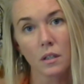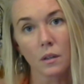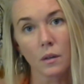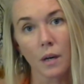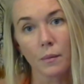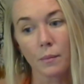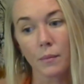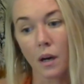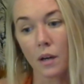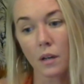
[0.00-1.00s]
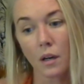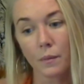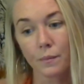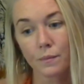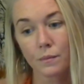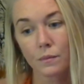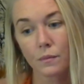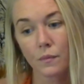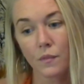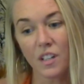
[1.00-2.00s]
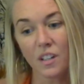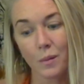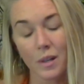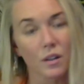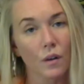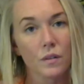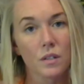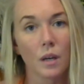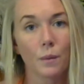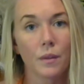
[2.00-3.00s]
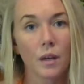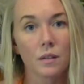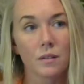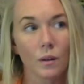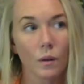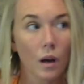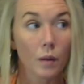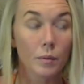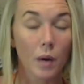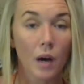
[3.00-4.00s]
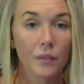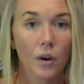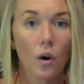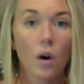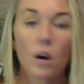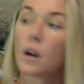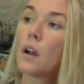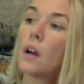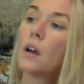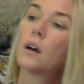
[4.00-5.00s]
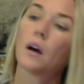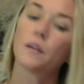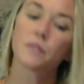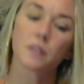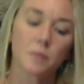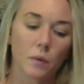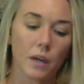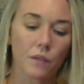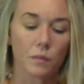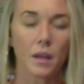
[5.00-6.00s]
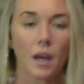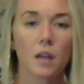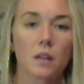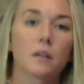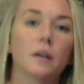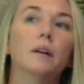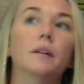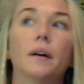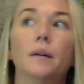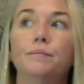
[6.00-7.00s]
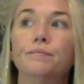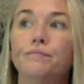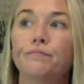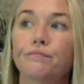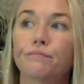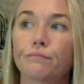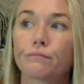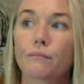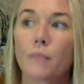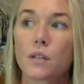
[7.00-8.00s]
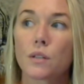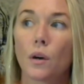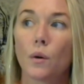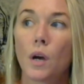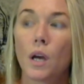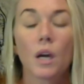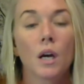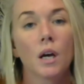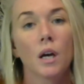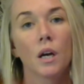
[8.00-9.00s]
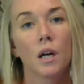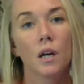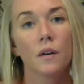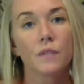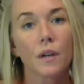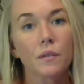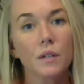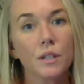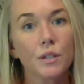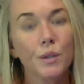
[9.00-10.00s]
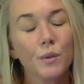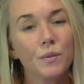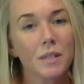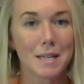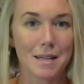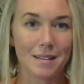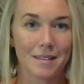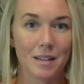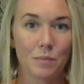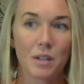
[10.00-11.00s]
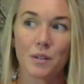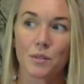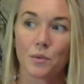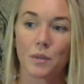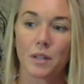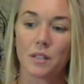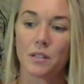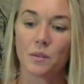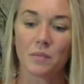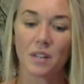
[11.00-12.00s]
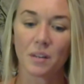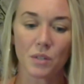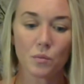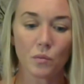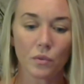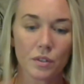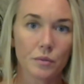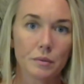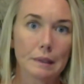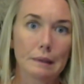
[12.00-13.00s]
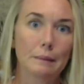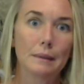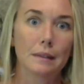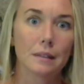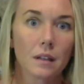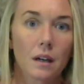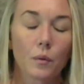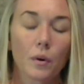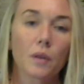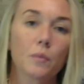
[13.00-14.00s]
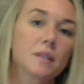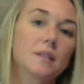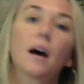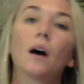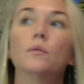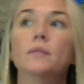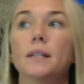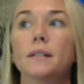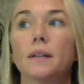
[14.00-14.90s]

I'm not feeding myself the same things that a lot of people out there are. I've stepped away from that, and so definitely tuned in. And because of what I do, I'm that much more tuned in. I mean, working with sound and